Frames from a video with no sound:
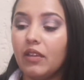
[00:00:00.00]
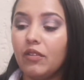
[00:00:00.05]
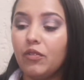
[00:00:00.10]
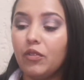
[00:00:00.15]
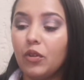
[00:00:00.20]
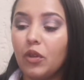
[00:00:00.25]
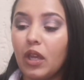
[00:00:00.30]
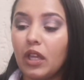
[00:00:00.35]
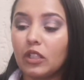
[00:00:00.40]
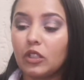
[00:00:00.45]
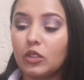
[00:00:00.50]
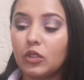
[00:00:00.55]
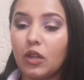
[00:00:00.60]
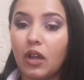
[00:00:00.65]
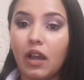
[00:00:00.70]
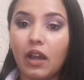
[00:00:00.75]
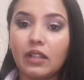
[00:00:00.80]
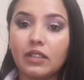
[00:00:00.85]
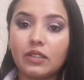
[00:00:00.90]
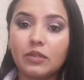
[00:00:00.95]
If you had
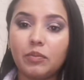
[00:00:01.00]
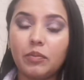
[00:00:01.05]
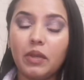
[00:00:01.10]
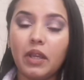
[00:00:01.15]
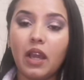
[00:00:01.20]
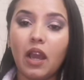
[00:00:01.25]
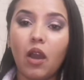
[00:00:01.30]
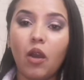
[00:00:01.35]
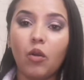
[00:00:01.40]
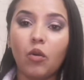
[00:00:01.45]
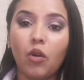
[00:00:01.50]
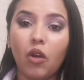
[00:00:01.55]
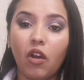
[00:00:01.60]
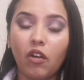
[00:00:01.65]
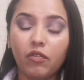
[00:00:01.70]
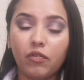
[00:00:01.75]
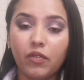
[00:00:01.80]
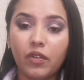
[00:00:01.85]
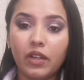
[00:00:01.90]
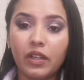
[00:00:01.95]
to ask me how
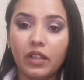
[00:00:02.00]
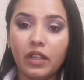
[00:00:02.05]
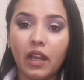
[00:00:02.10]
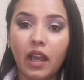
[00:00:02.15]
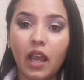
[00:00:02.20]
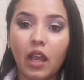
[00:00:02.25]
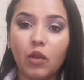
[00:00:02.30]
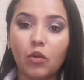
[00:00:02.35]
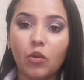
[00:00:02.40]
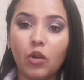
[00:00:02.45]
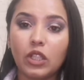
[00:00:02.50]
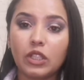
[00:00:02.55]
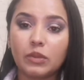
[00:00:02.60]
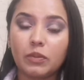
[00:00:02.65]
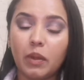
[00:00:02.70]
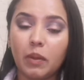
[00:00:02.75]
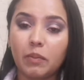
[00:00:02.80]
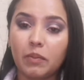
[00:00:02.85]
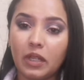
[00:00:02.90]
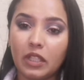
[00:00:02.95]
often I
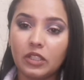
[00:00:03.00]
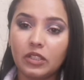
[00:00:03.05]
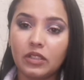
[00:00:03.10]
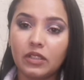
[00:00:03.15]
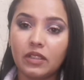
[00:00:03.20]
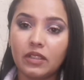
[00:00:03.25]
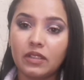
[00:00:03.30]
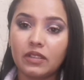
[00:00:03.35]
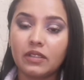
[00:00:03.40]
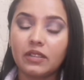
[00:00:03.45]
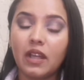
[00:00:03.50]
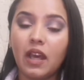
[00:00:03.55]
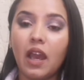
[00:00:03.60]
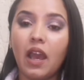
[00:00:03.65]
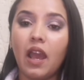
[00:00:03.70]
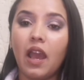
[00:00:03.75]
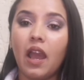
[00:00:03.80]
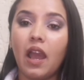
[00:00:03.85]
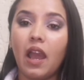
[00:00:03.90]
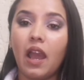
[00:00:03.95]
wash my brushes,
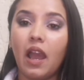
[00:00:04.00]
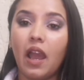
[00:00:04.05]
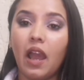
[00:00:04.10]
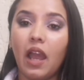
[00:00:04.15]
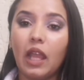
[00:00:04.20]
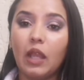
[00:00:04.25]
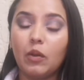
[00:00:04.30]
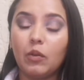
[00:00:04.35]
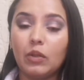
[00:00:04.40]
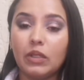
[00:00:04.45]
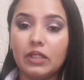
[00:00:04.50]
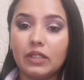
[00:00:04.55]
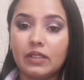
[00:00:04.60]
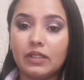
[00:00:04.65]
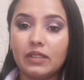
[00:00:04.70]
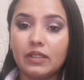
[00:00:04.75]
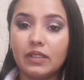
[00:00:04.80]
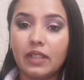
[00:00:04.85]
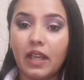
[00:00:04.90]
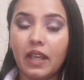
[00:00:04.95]
I would
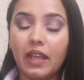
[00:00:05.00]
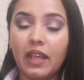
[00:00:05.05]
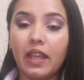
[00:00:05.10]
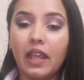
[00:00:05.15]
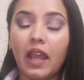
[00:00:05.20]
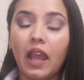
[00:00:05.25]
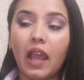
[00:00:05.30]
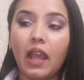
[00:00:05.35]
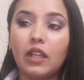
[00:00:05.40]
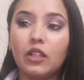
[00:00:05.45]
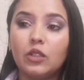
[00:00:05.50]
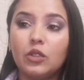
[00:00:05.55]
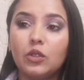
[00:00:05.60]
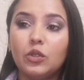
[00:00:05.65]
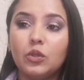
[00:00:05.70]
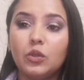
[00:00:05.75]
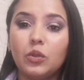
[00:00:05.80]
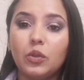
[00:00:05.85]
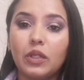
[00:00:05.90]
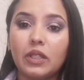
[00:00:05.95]
say I
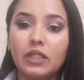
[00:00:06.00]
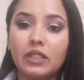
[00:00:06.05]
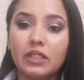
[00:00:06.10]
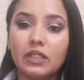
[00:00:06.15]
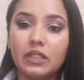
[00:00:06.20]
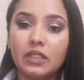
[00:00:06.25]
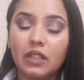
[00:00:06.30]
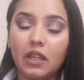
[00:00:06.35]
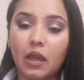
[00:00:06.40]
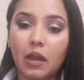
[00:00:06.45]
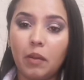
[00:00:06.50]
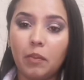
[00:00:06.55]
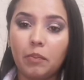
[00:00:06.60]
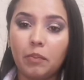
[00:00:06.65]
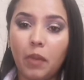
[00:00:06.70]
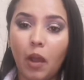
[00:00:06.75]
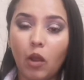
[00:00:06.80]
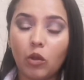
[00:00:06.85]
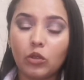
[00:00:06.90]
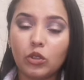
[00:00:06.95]
do it
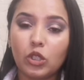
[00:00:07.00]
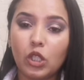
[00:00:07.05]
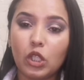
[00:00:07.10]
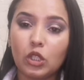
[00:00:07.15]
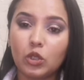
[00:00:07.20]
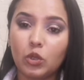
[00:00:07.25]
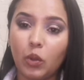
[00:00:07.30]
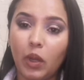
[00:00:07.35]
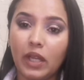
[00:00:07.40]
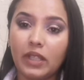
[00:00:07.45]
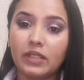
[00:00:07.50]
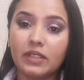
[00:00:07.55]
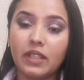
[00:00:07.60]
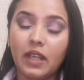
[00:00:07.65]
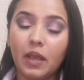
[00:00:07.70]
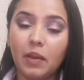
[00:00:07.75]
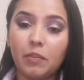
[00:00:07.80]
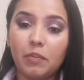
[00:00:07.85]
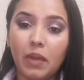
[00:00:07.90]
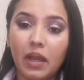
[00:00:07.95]
about twice
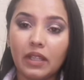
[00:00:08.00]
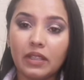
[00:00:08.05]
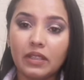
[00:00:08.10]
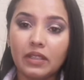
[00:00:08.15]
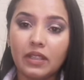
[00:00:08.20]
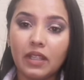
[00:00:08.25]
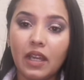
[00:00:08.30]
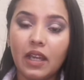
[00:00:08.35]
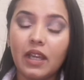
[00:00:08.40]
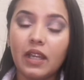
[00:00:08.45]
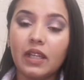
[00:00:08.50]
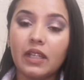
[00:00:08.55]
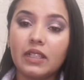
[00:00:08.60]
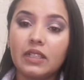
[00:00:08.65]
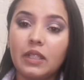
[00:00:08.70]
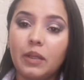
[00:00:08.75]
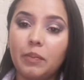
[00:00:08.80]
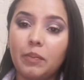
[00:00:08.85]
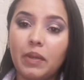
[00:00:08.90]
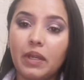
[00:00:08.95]
a month,
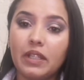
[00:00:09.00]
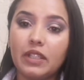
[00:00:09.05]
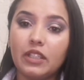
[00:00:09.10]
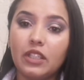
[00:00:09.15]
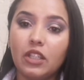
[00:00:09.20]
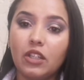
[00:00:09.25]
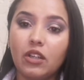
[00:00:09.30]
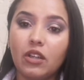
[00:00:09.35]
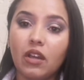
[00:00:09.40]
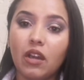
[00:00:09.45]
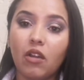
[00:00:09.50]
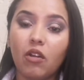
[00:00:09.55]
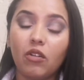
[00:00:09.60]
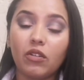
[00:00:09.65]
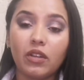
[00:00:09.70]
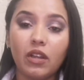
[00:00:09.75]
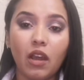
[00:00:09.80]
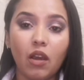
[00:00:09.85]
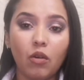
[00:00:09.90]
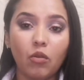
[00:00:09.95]
depending
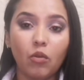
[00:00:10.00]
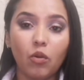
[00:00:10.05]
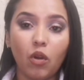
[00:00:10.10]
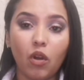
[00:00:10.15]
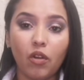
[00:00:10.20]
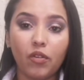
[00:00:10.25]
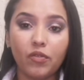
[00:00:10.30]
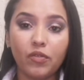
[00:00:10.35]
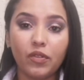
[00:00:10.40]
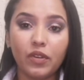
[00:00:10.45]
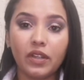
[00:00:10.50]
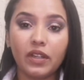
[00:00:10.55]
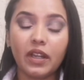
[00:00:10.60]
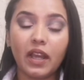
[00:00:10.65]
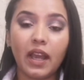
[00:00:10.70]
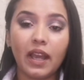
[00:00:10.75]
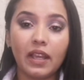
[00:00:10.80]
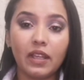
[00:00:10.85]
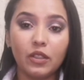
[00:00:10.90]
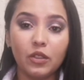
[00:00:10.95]
on how
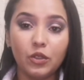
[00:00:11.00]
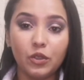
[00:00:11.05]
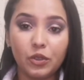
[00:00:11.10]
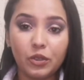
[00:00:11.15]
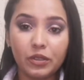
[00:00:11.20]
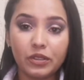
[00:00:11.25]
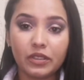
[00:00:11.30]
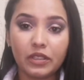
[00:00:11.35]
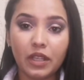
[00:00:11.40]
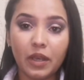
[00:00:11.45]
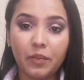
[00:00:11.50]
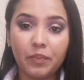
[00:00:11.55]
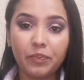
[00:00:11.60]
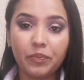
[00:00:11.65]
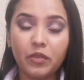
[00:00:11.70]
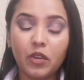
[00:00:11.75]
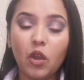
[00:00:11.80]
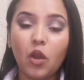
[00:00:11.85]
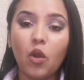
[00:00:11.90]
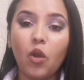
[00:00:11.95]
often I use
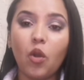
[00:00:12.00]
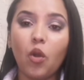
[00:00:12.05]
them.